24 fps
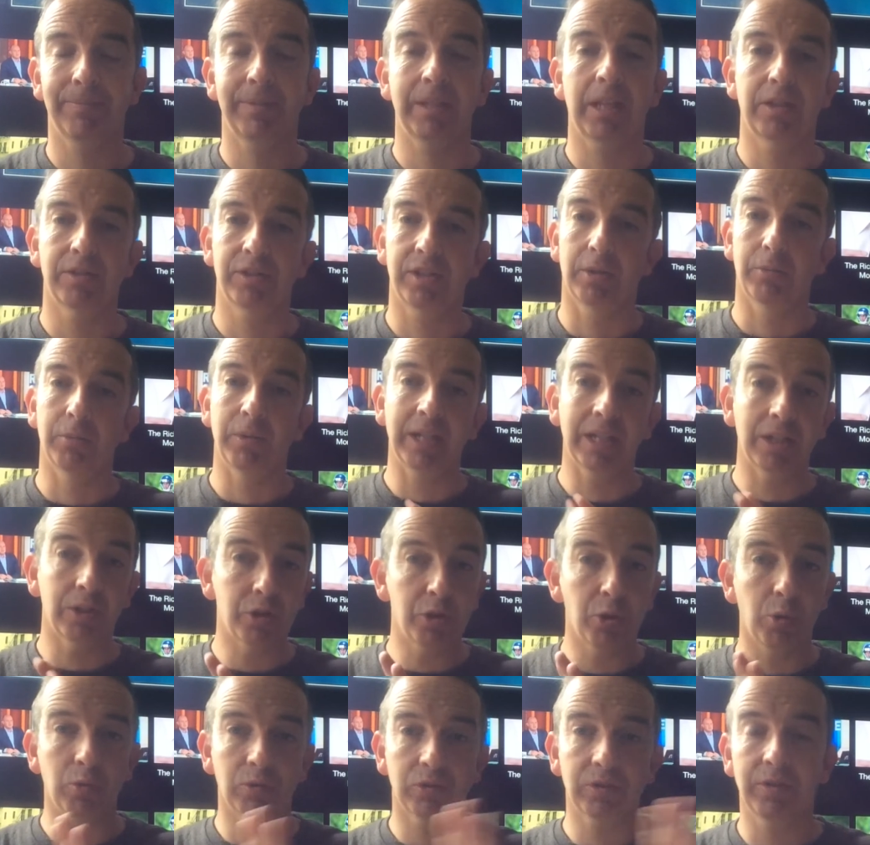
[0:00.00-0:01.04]
So we're going
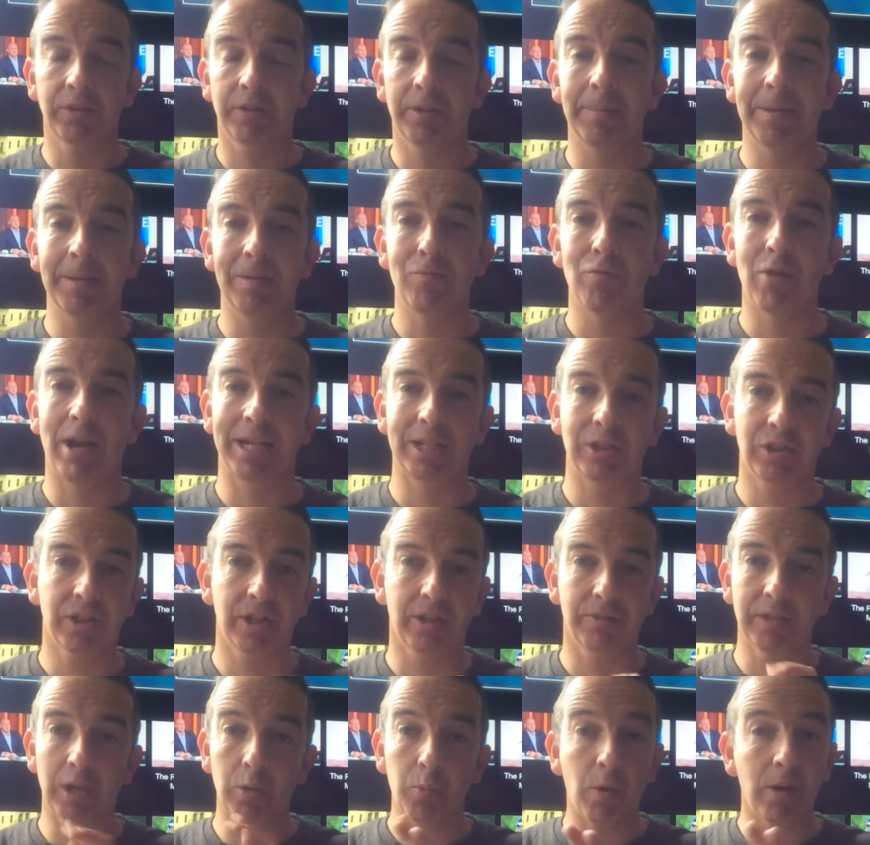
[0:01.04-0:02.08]
to talk to them in range.
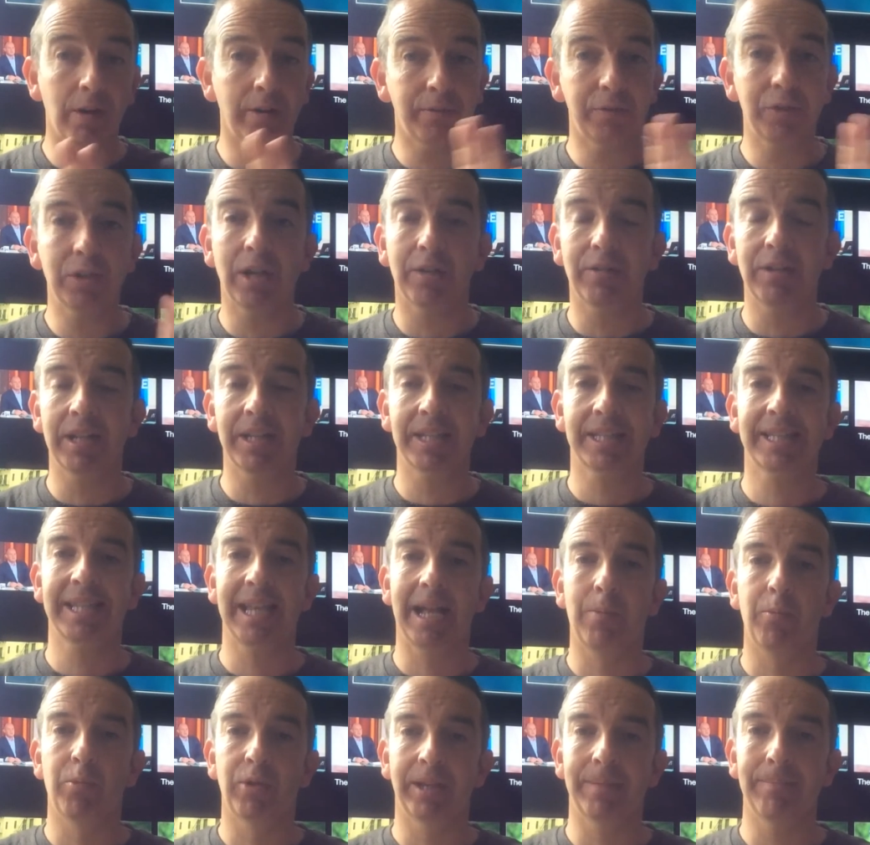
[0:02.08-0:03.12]
So don't worry if you don't
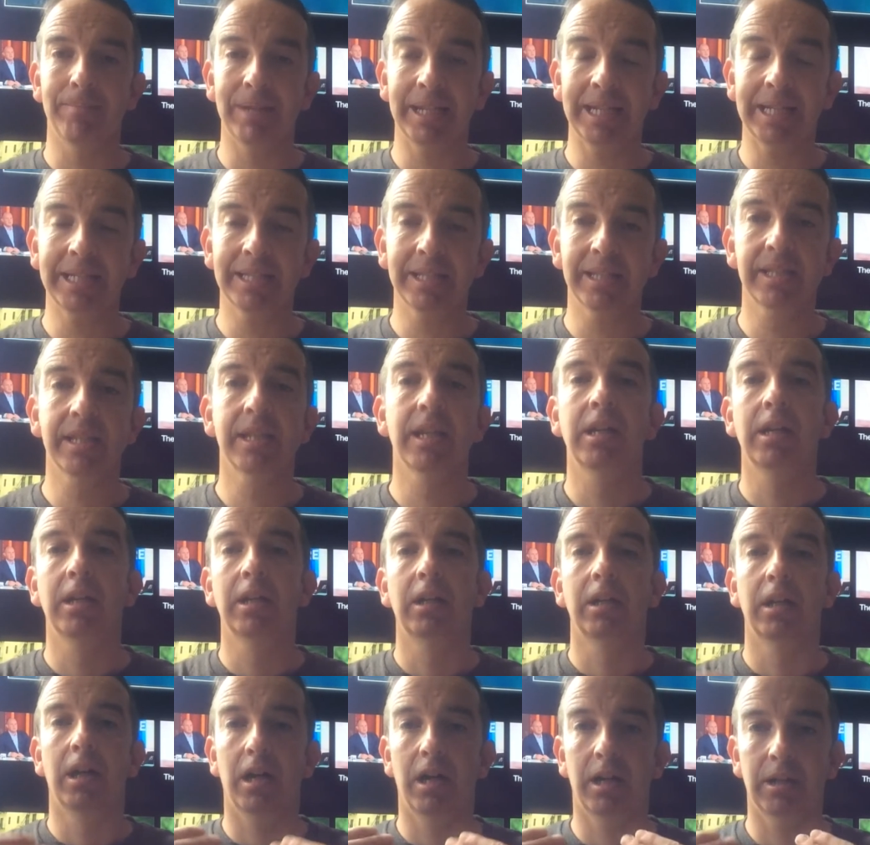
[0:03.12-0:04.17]
understand what it means.
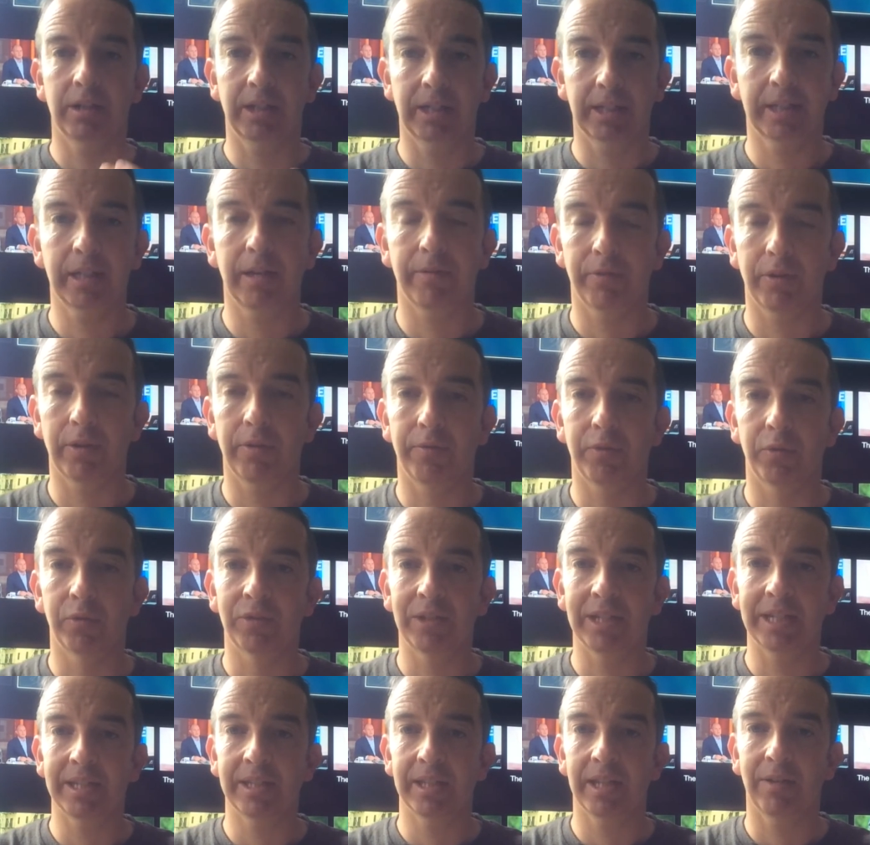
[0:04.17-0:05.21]
I'm going to cover it in
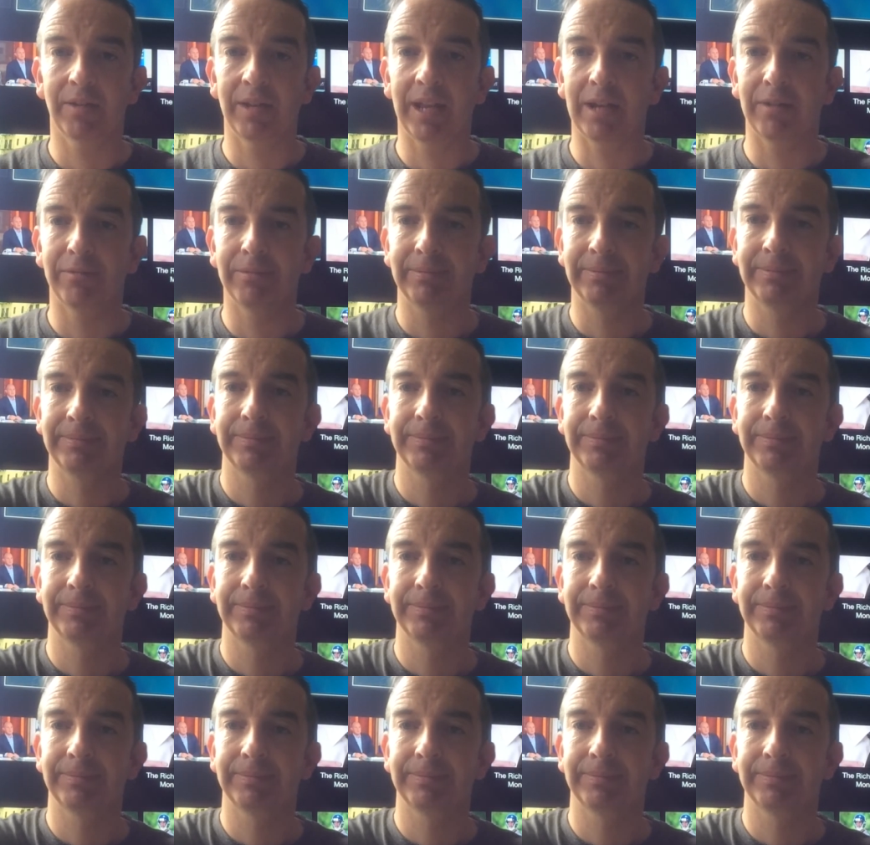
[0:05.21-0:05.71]
detail now.